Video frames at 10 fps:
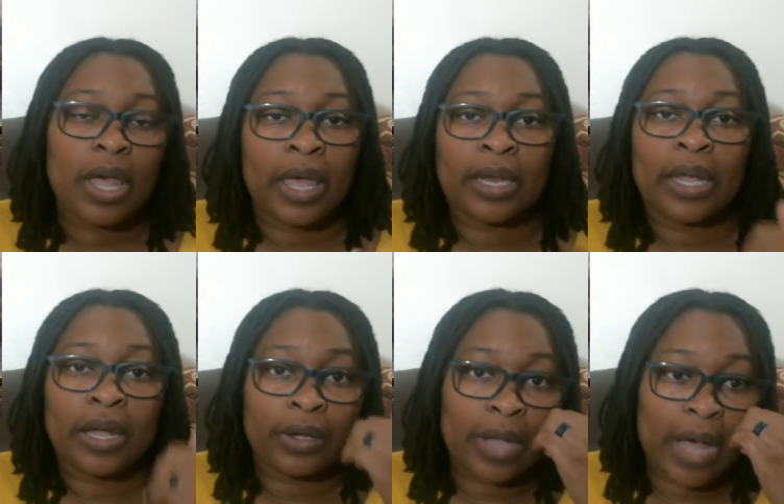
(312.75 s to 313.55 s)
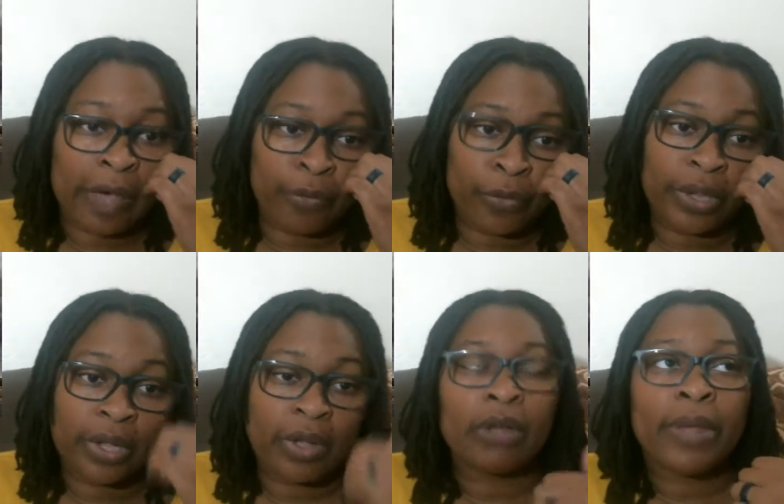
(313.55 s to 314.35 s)
And I'll, I'm
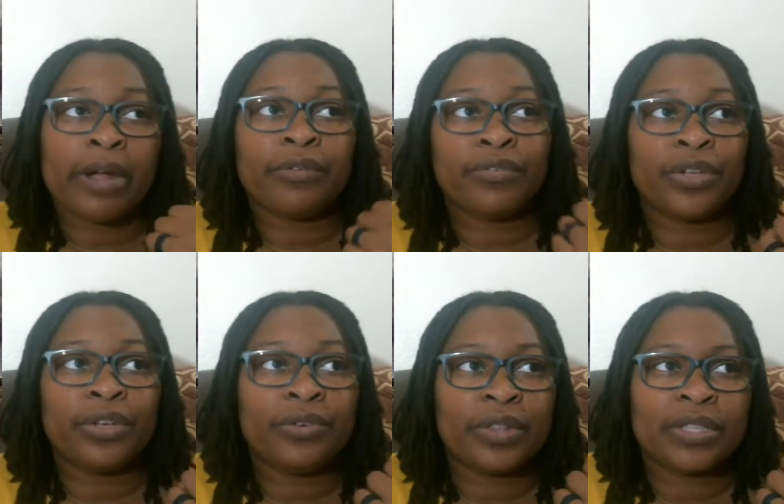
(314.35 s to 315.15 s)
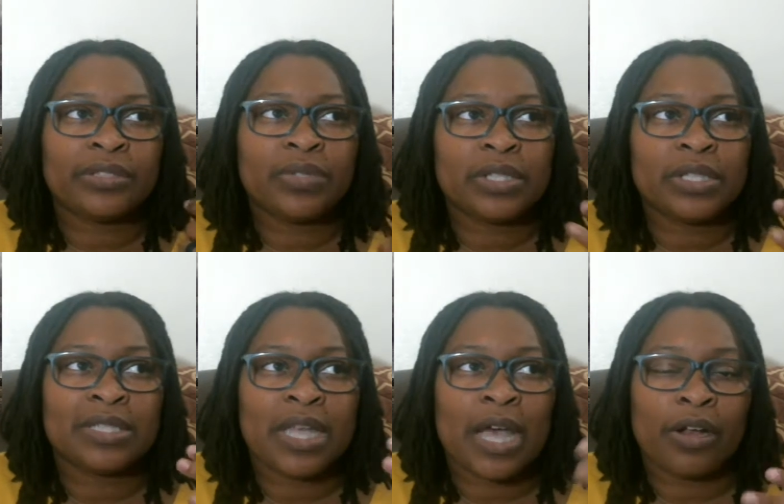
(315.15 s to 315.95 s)
working on my review. This one
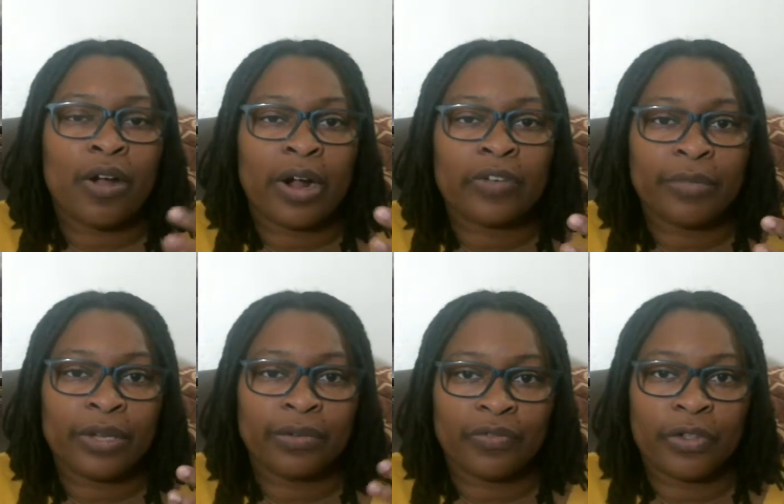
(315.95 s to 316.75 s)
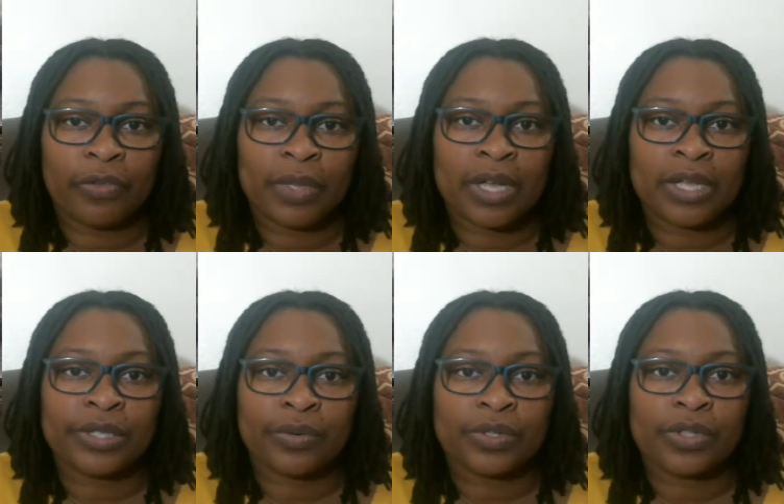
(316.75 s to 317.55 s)
is kind of hard for me to review because
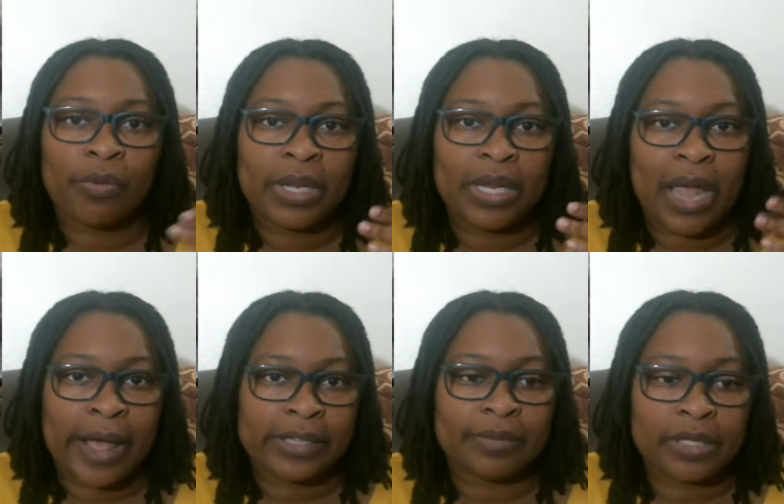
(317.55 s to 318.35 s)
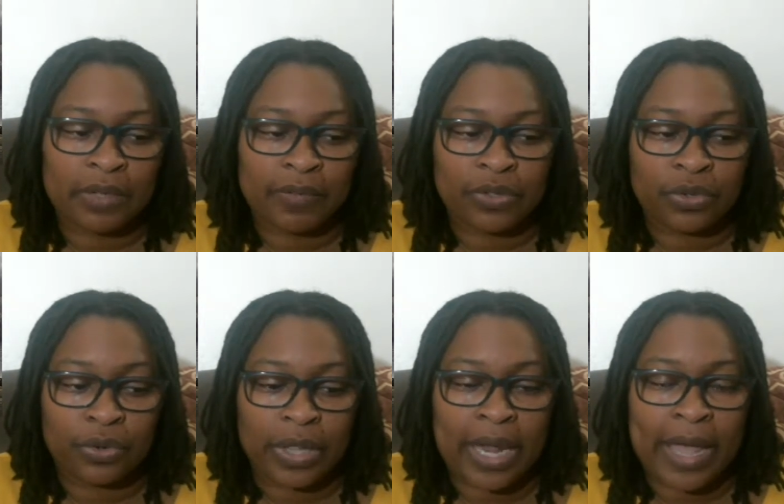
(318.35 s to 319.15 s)
there were so many aspects of the
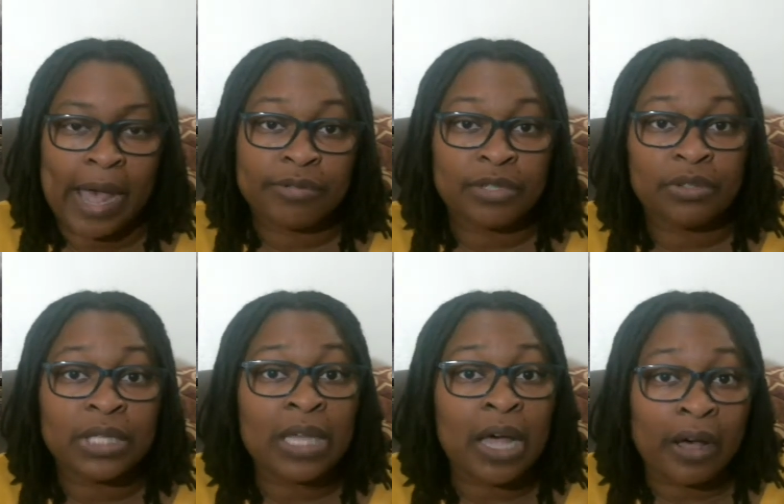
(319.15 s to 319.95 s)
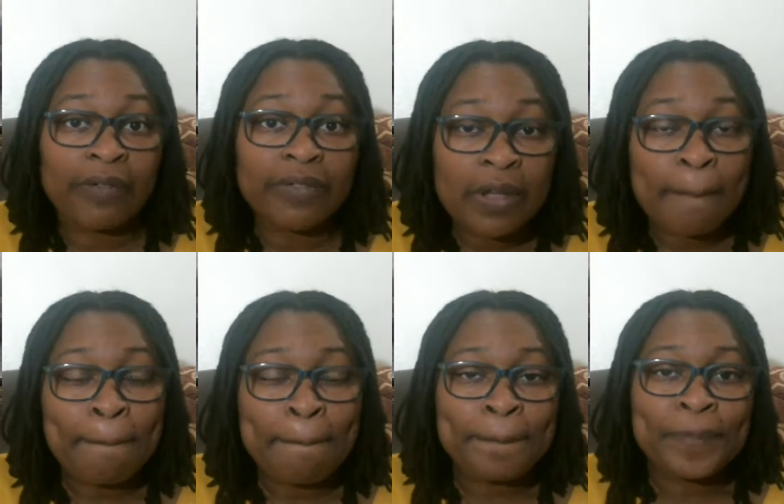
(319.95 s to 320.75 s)
story that I absolutely loved.
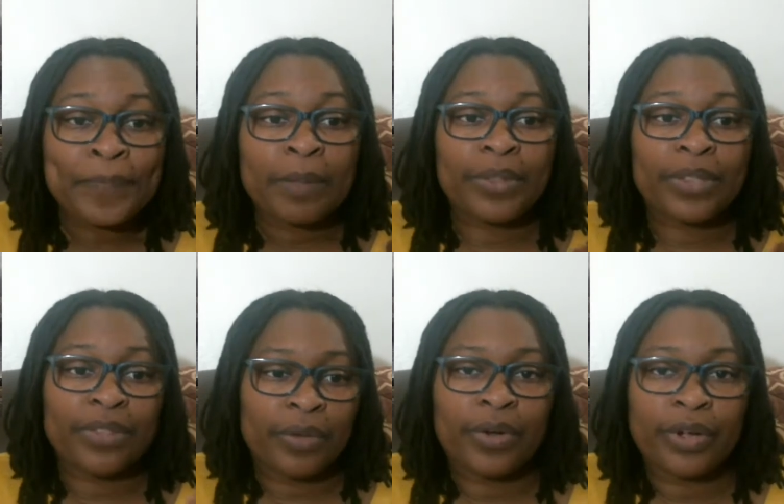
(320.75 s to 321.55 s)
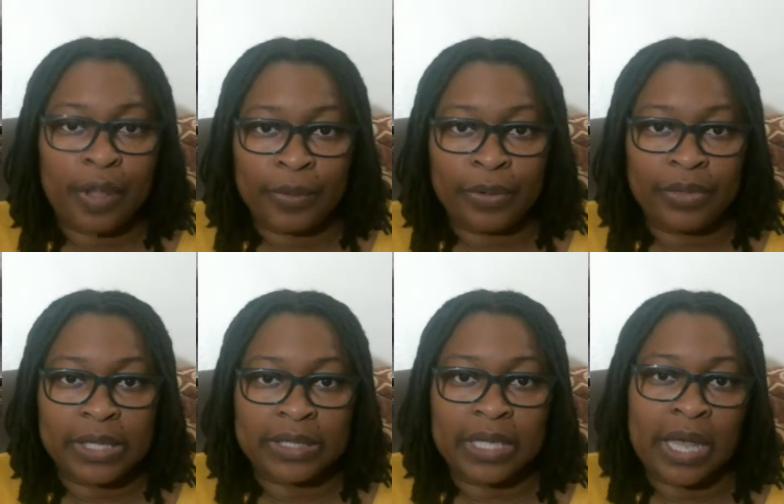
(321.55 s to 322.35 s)
But then there were a couple of
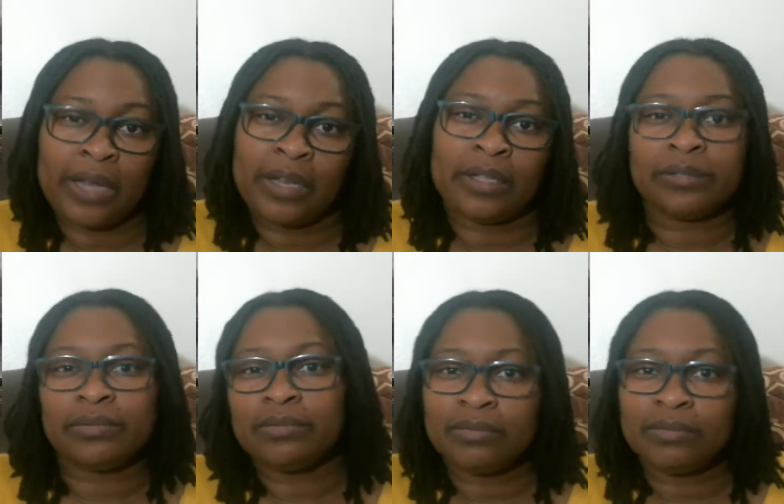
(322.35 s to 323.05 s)
things that kind of